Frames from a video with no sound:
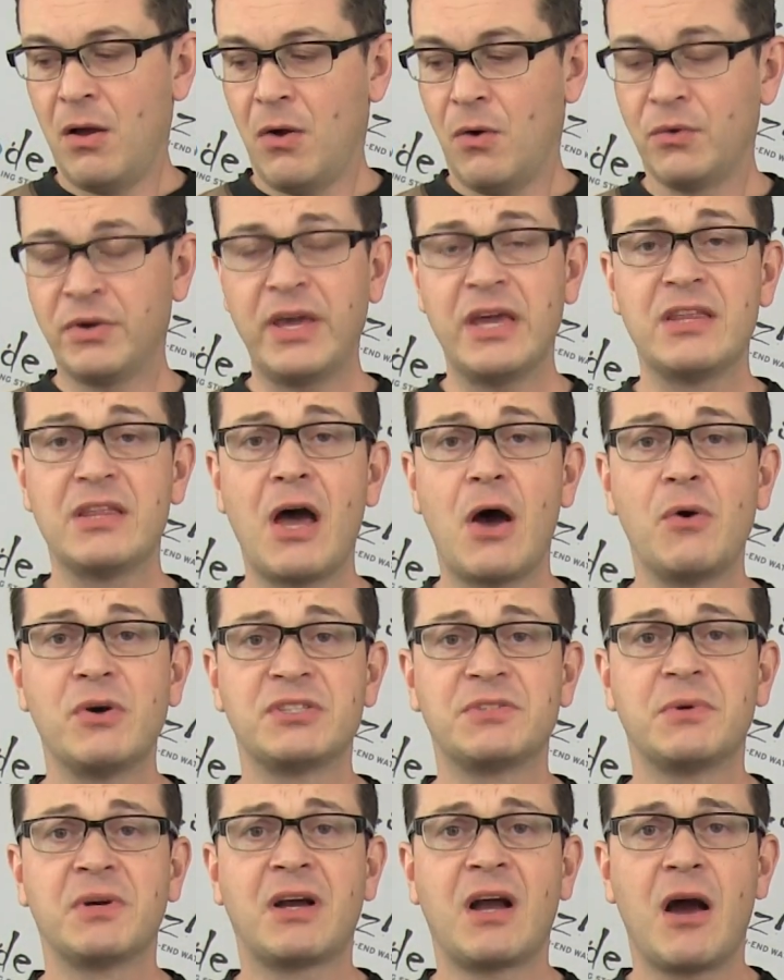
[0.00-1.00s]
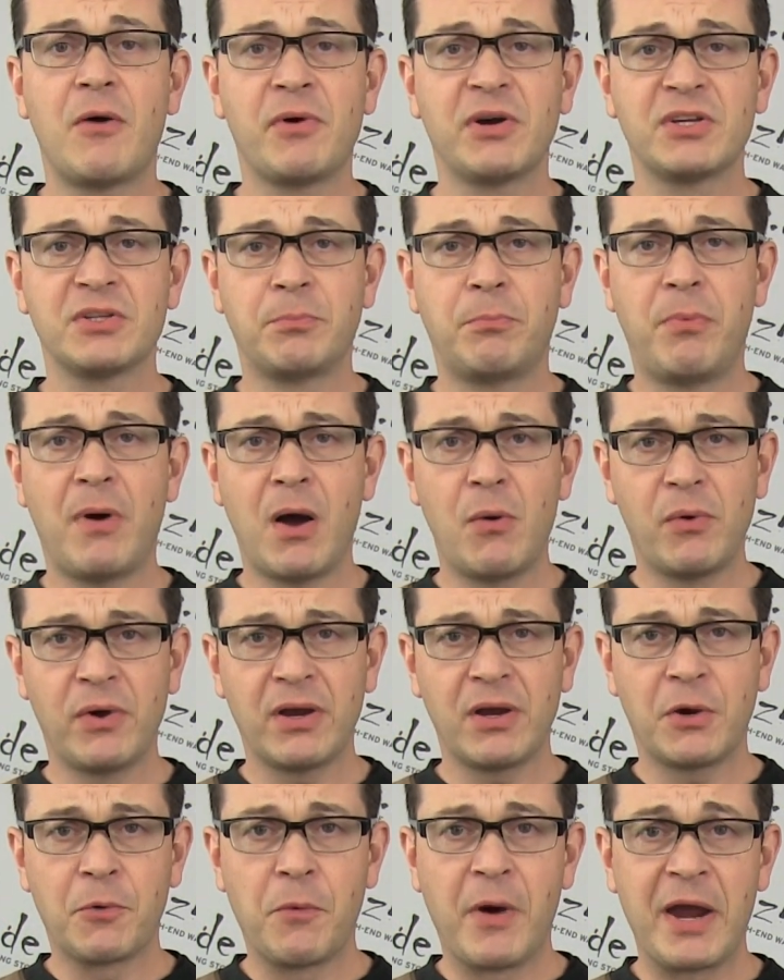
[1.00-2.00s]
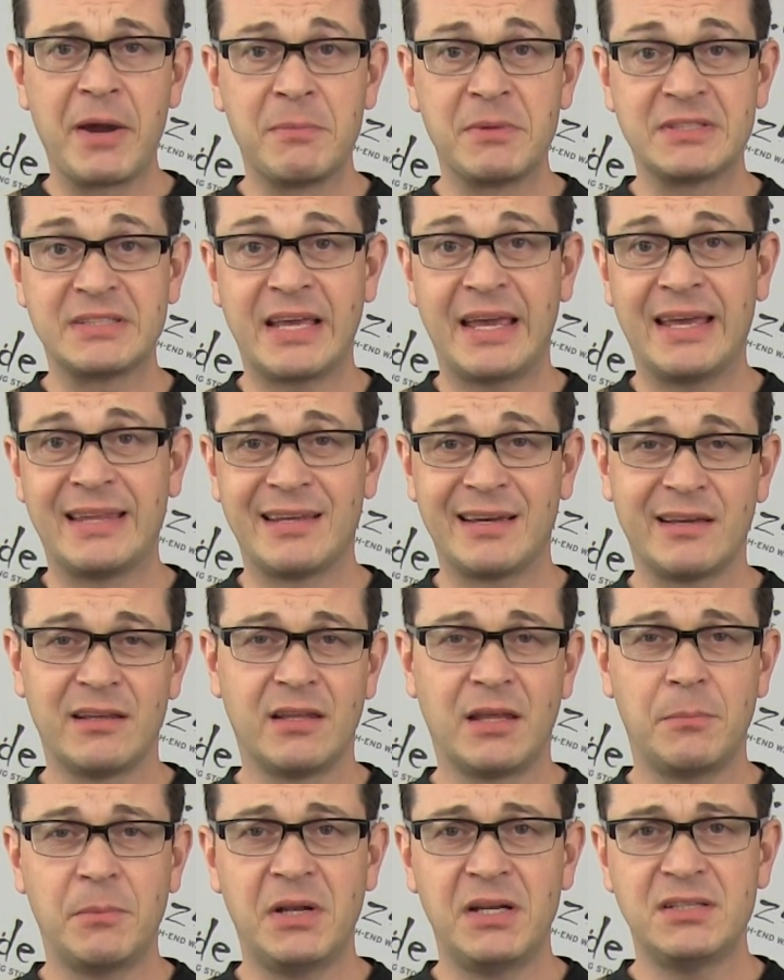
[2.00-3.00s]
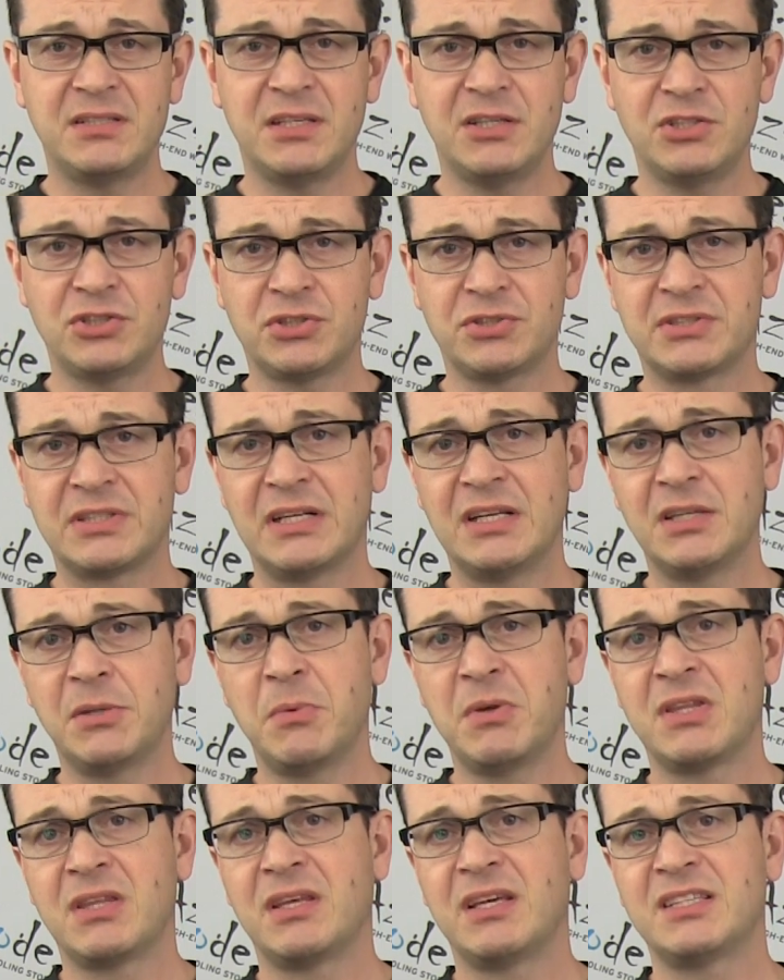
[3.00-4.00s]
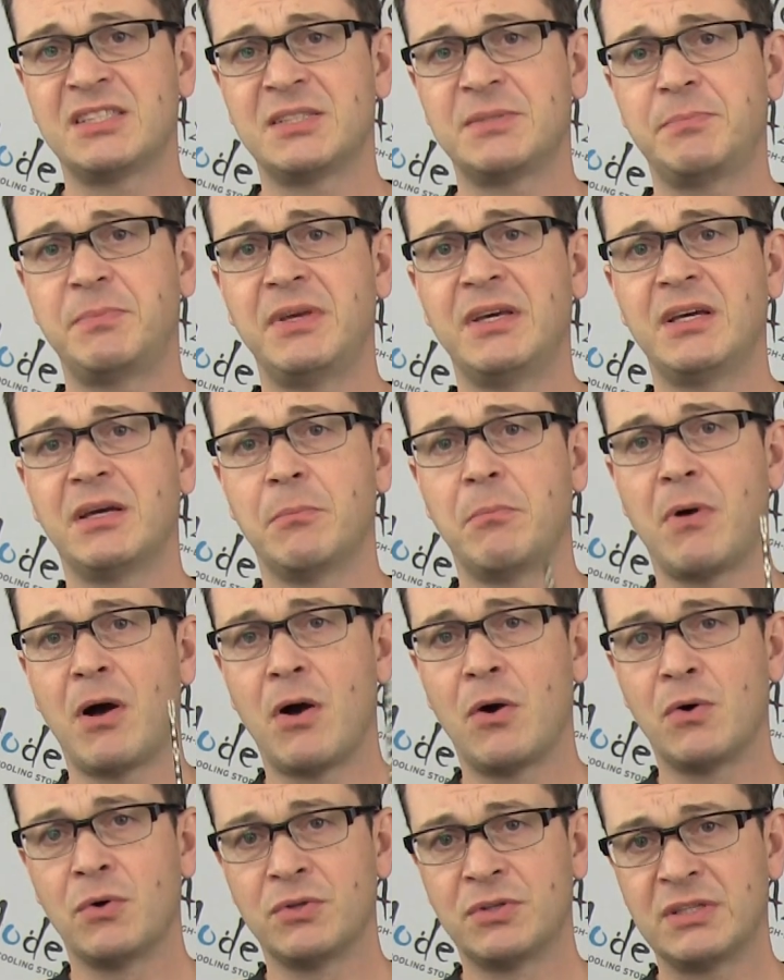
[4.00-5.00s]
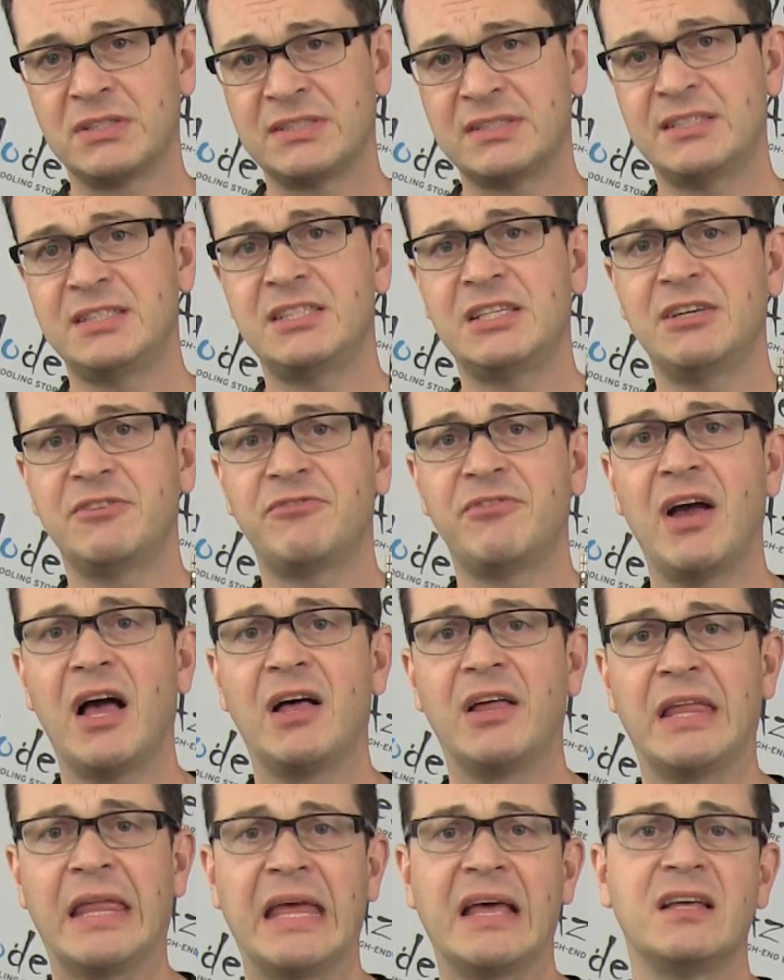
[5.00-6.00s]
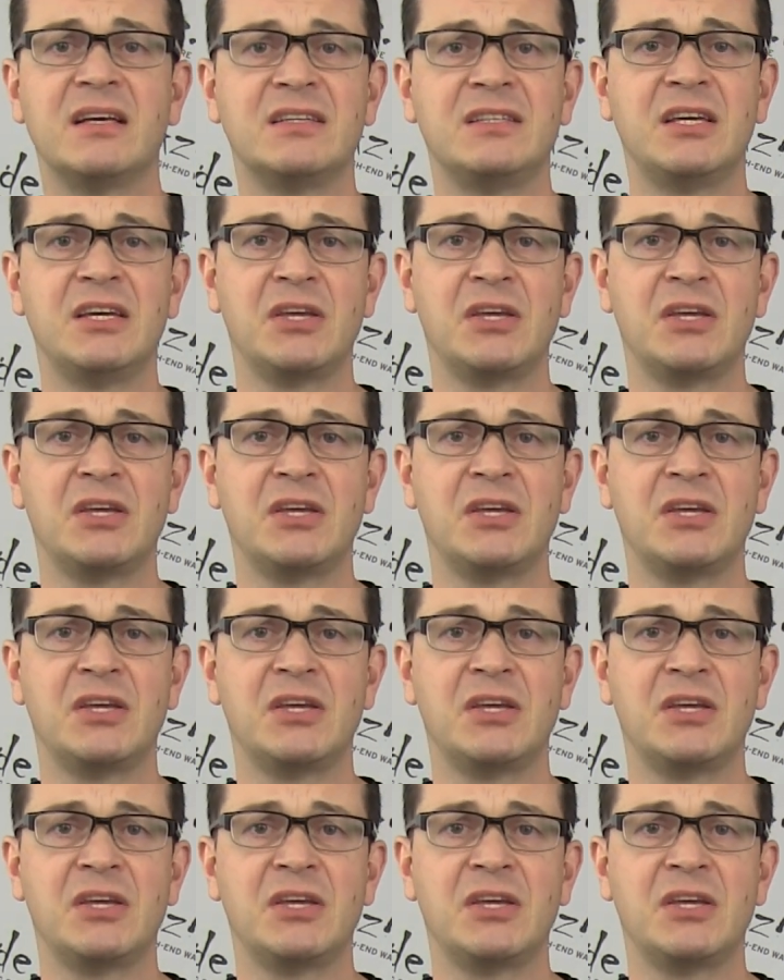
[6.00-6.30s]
Okay, now as we covered power requirement and reliability issues a little bit, let's speak about CCFL and